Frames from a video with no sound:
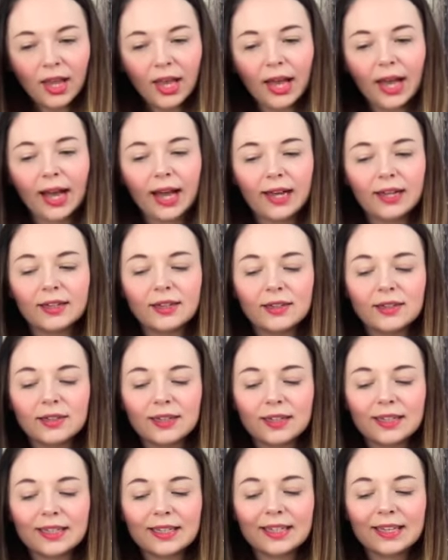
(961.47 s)

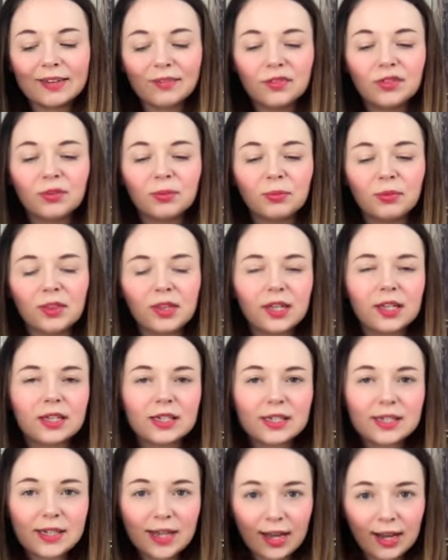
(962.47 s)
and give something
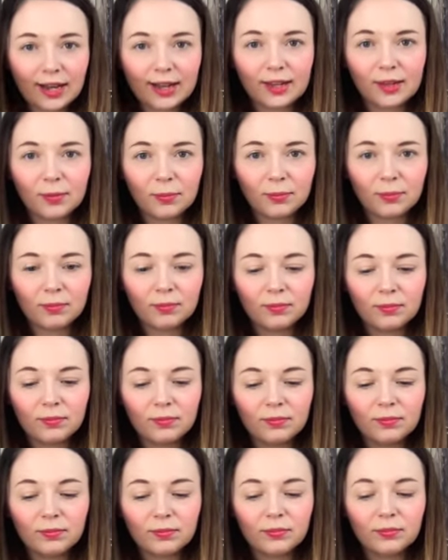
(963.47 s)
time
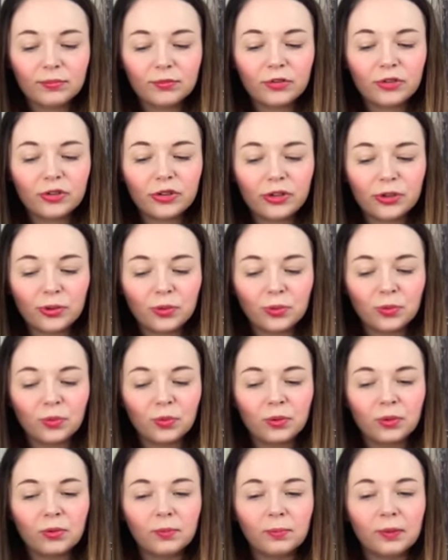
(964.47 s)

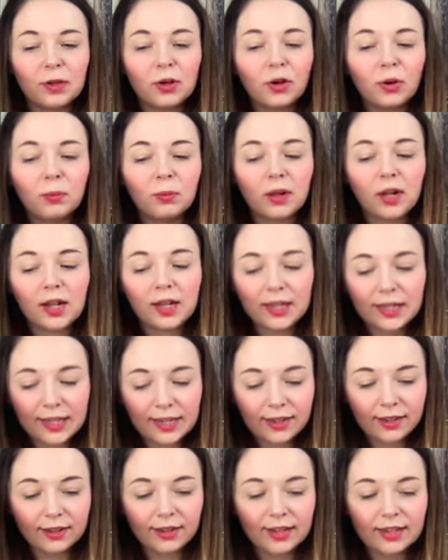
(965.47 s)
to become
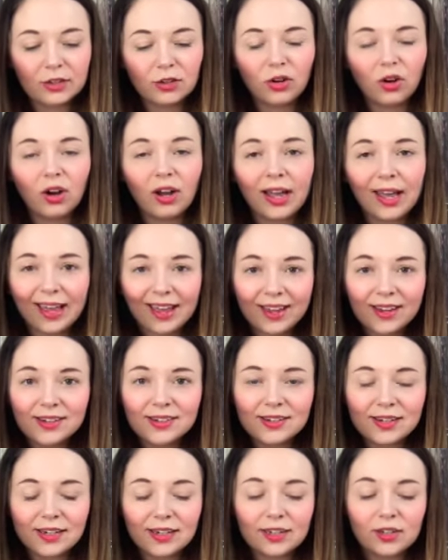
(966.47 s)
clear in your head
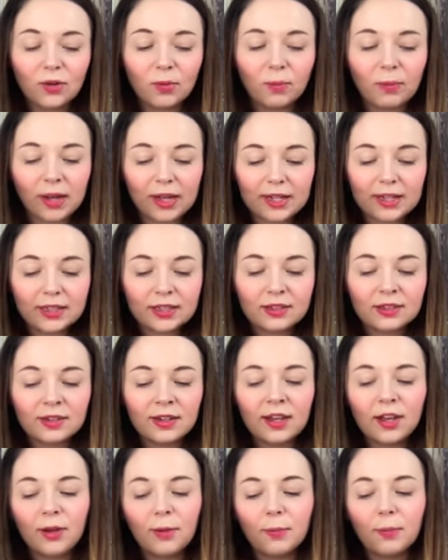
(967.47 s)
and in your mind,
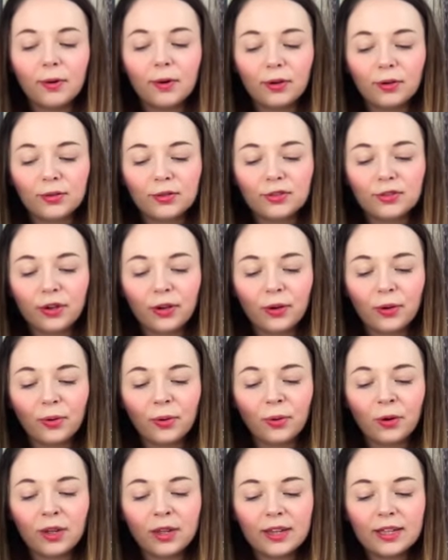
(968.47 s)
but
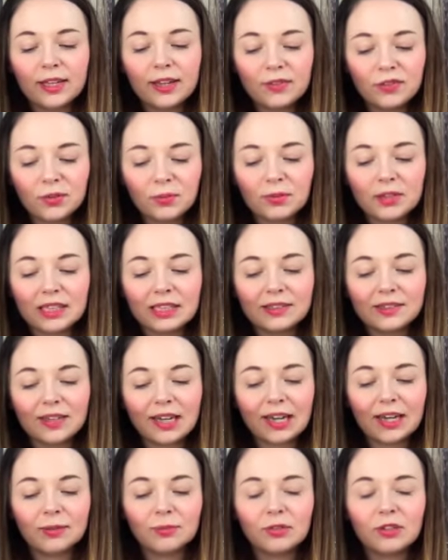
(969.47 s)
also give something
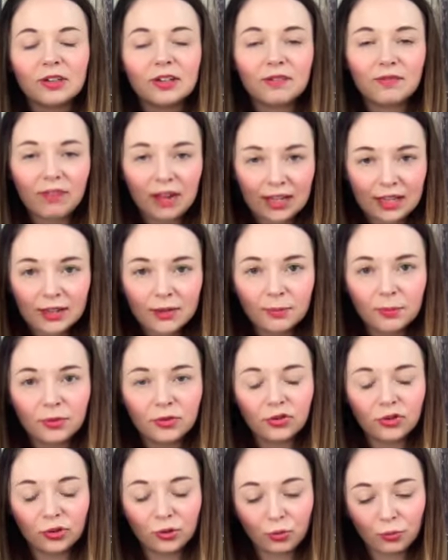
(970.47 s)
time to develop,
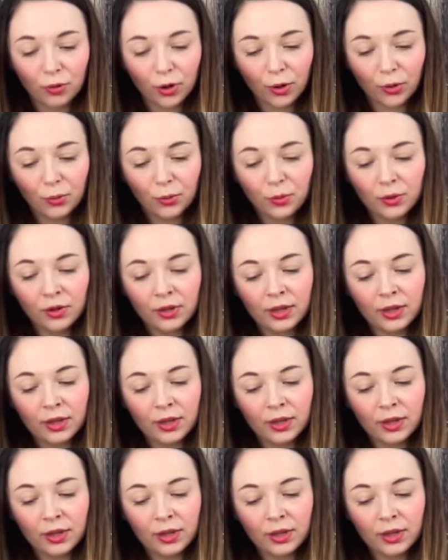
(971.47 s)
to grow.